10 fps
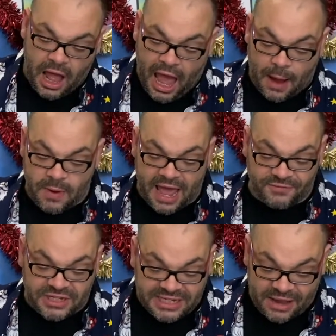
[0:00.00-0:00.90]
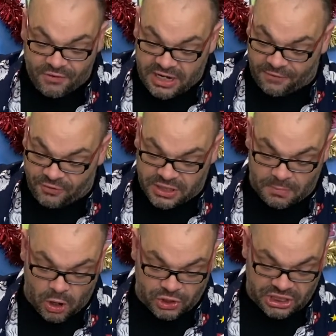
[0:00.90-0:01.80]
And we have seven different
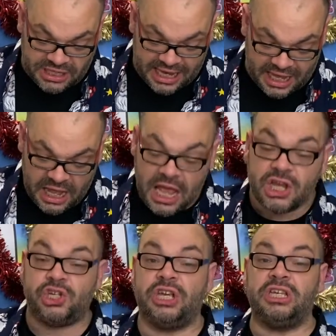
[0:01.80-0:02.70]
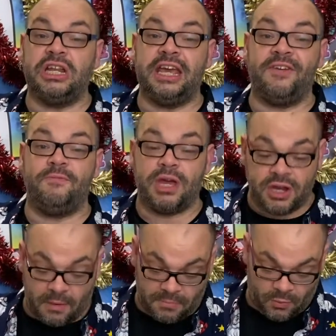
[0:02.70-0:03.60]
emojis here. She's going to give me a number.